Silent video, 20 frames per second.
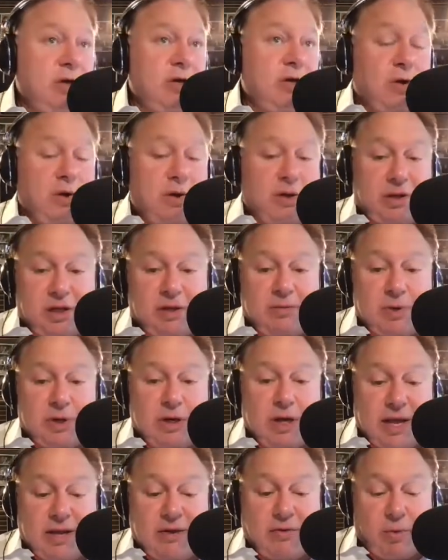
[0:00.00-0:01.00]
call someone
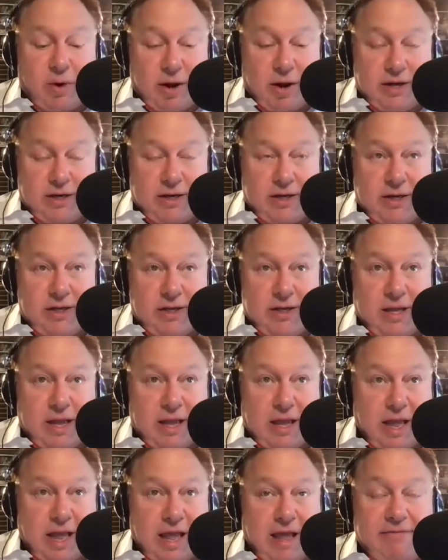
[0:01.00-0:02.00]
like Randy,
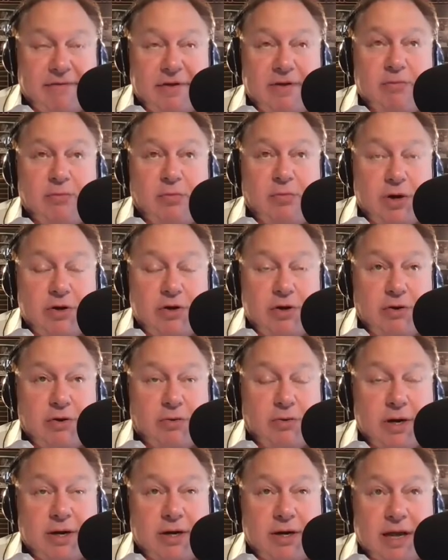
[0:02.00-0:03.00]
have him run your
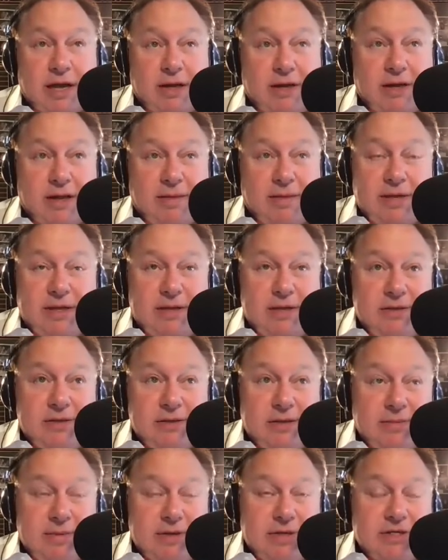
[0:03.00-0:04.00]
credit. Now, let me
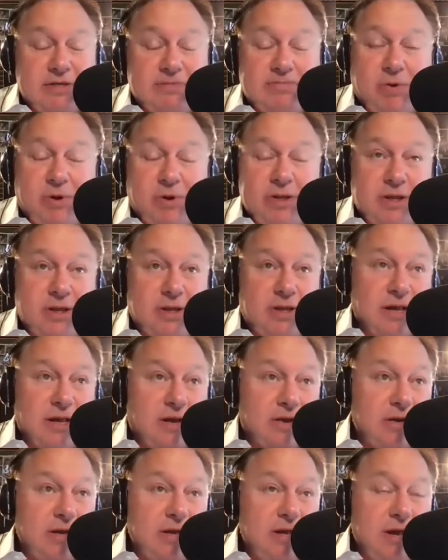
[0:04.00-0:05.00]
just point this
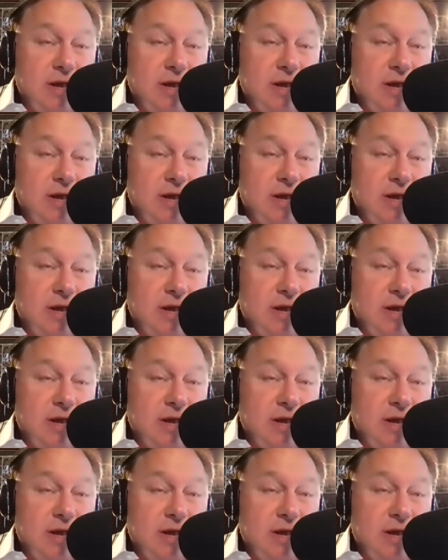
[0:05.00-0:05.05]
out.